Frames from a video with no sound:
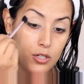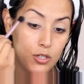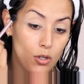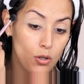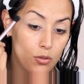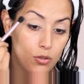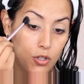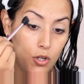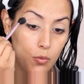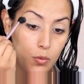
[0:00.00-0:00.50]

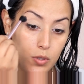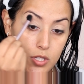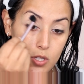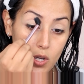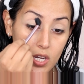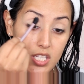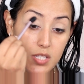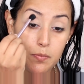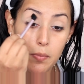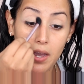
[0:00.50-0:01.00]
Don't know what to
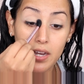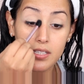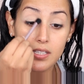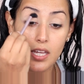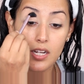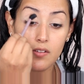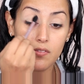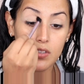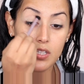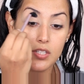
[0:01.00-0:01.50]
expect
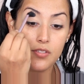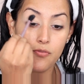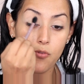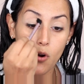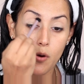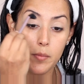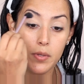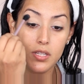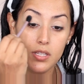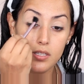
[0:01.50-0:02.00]
out of these
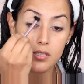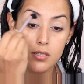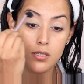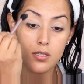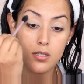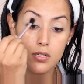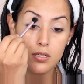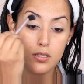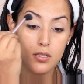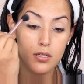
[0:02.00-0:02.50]
formulas.